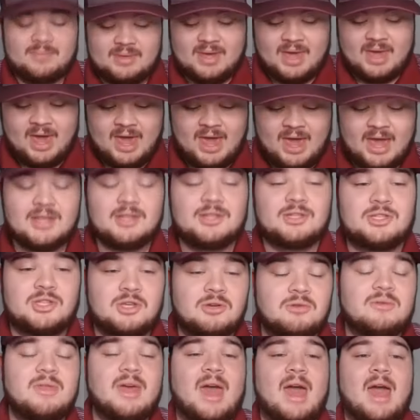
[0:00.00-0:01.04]
can't
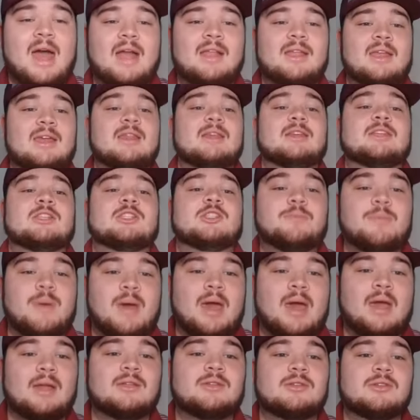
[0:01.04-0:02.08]
do that and
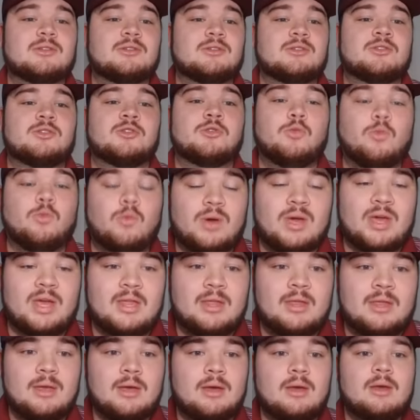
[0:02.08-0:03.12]
expect to
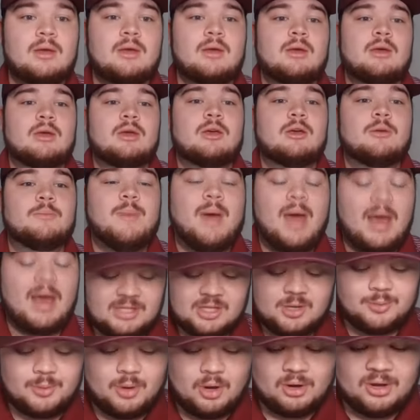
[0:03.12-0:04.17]
win
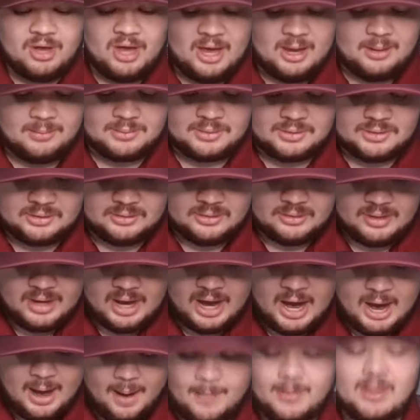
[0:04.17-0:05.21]
basketball games.
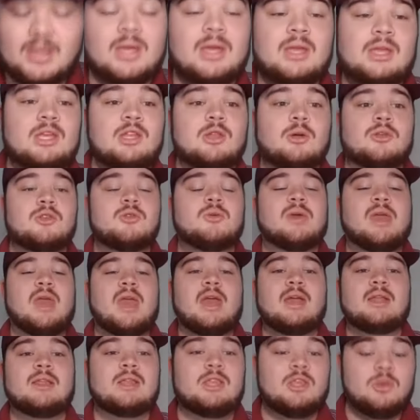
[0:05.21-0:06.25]
Uh, I mean, uh, you know, you
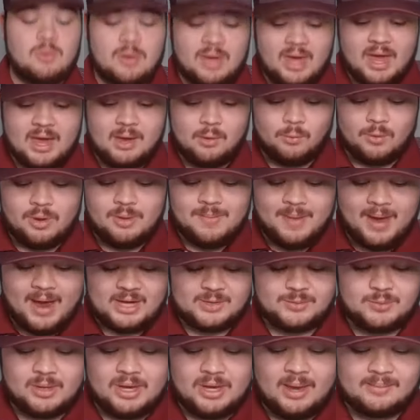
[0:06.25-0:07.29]
can't you can't win
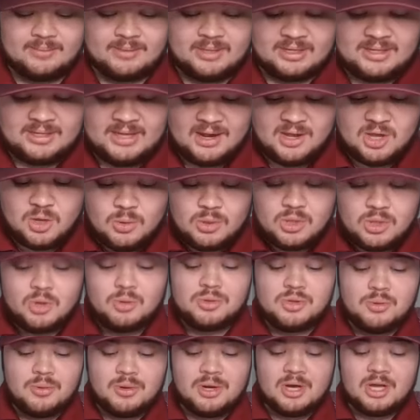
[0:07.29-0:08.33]
basketball games like that. You you
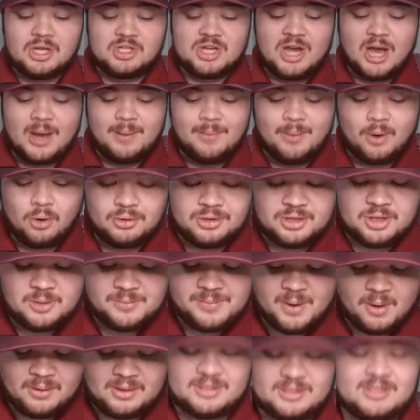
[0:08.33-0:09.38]
do a good job holding the
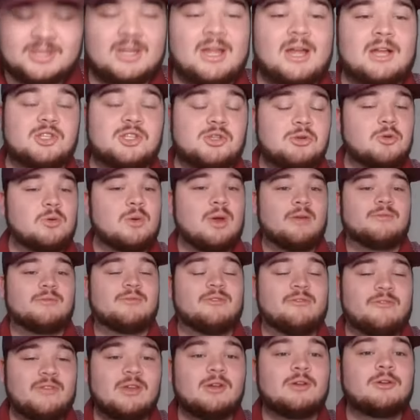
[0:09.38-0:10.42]
opponent to not shooting great from
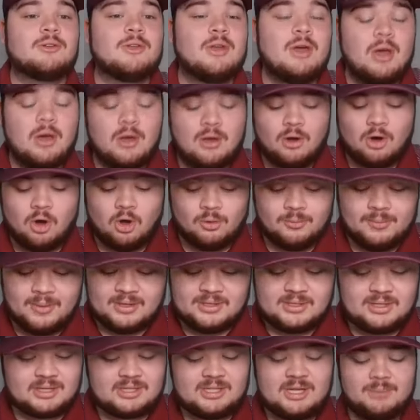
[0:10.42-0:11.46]
the field. Ole
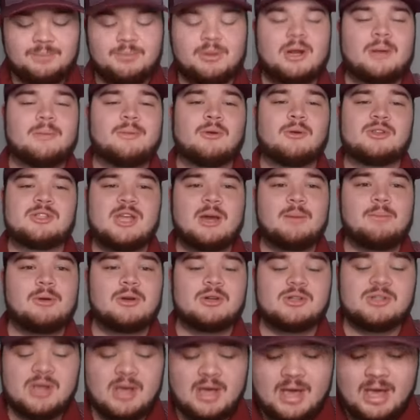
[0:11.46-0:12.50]
Miss, like I said, put up those
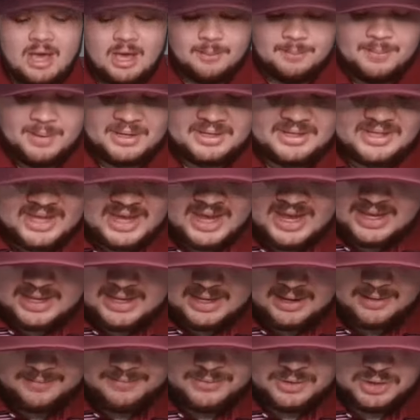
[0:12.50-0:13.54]
numbers, but
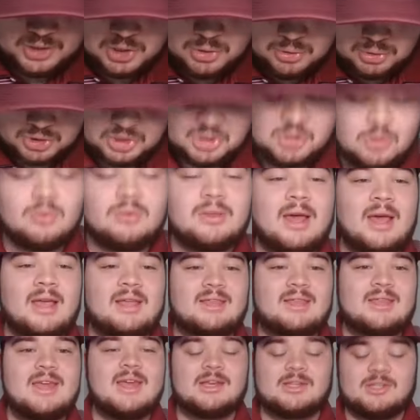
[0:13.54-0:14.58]
then you shoot
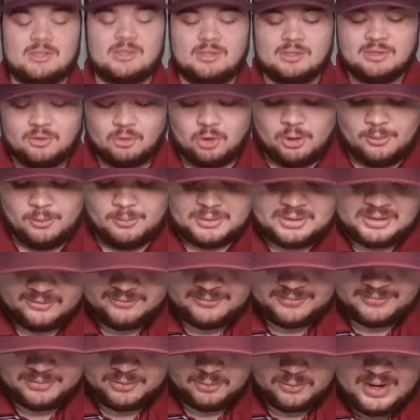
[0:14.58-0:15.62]
like this: thirty percent
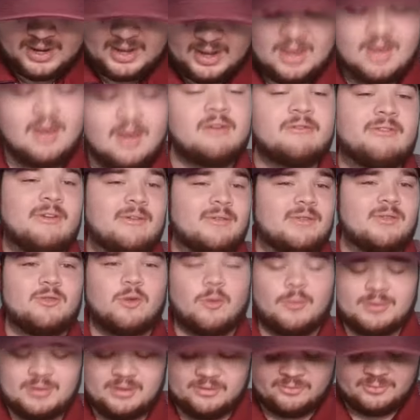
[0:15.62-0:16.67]
from three,
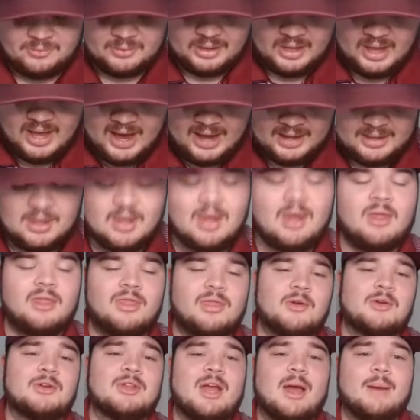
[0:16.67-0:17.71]
54 percent from the line,
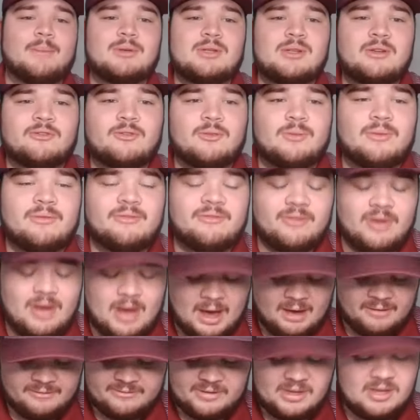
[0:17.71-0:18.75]
thirty nine percent from the
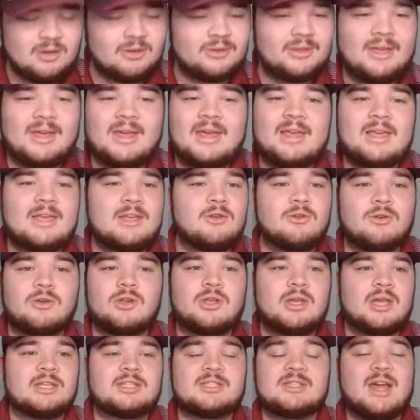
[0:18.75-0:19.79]
uh, field. It,
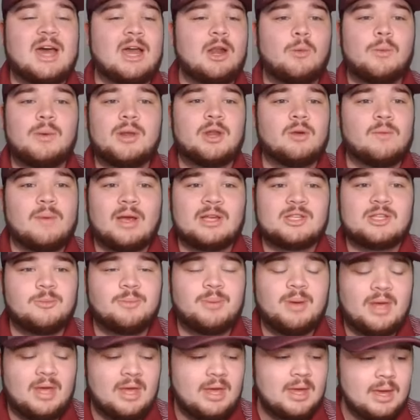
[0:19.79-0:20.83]
it's not a winning
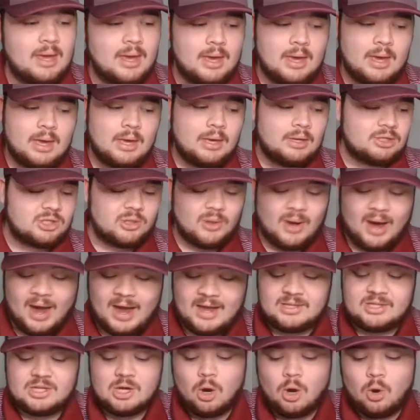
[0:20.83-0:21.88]
recipe. So I
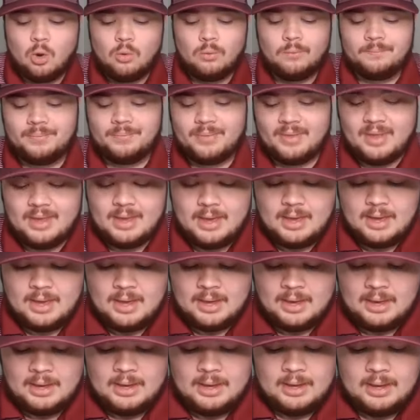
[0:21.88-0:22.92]
don't.
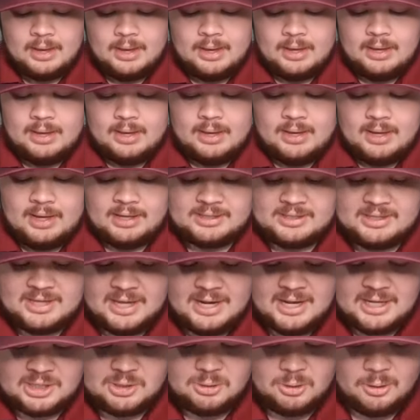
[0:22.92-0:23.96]
It's
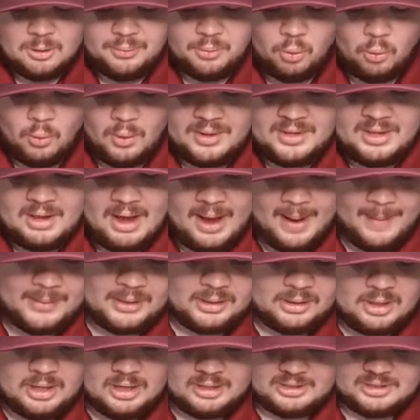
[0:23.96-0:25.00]
getting to a point now. How
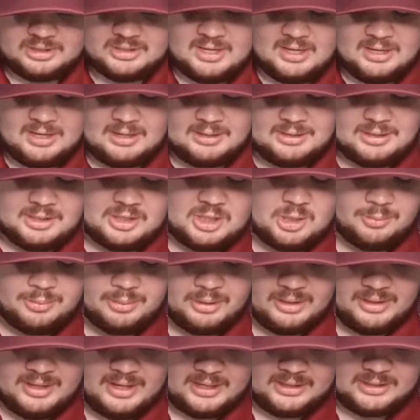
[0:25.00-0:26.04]
many losses that in SEC
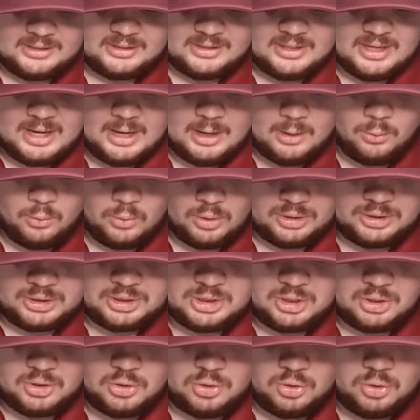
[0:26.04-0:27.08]
play? That's uh, one,
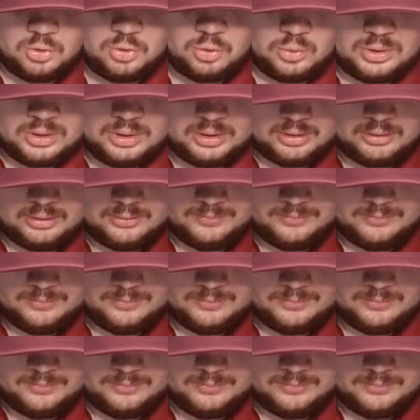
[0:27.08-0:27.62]
two,